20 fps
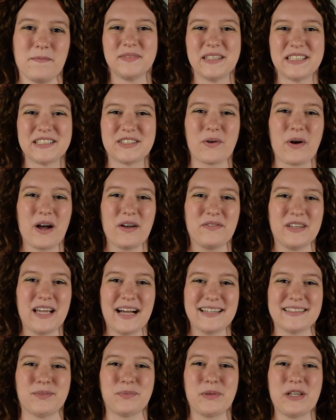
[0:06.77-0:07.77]
So I've
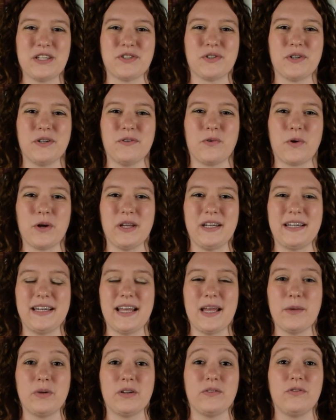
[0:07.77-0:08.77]
got some history for you
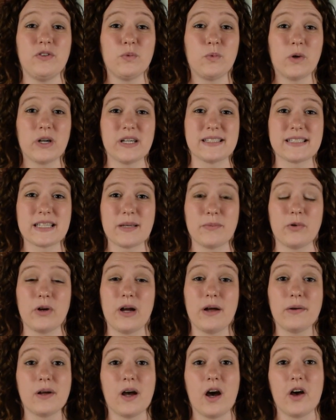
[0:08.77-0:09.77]
today, but if you want to skip
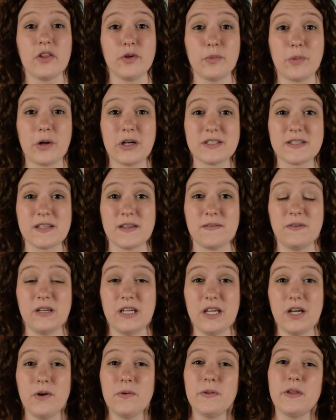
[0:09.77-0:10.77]
around to other parts of the video,